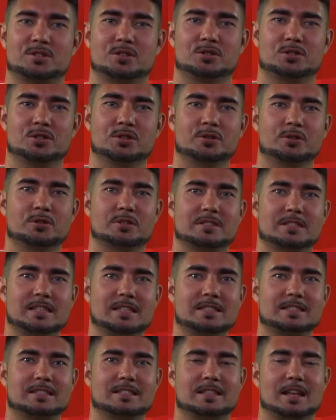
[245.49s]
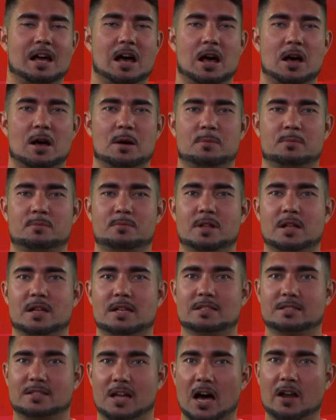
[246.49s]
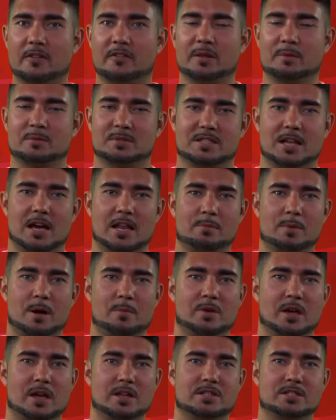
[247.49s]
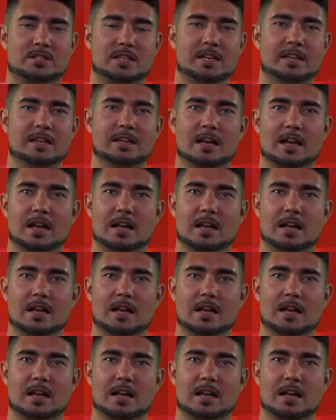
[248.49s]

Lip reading: to do since starting my PhD.